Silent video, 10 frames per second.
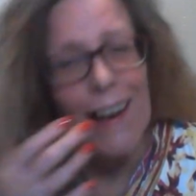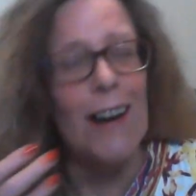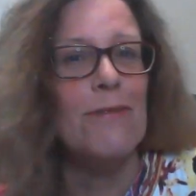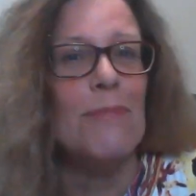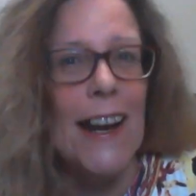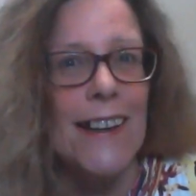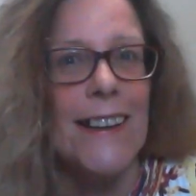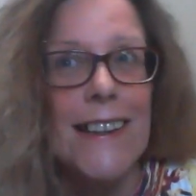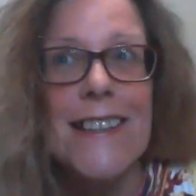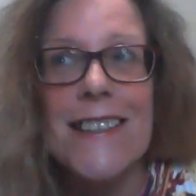I've made a
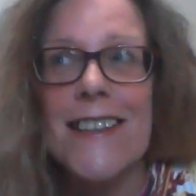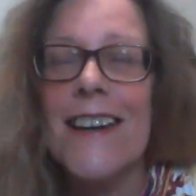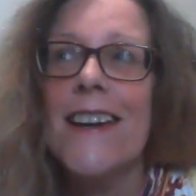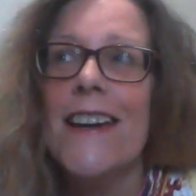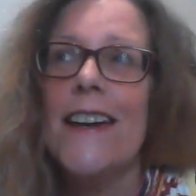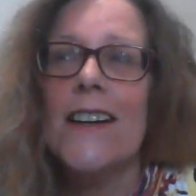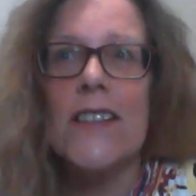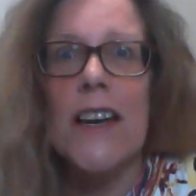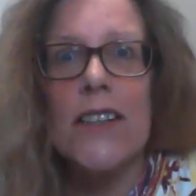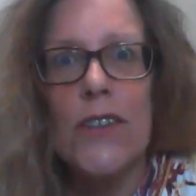list
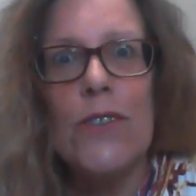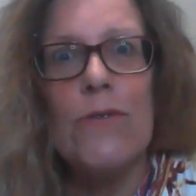because I do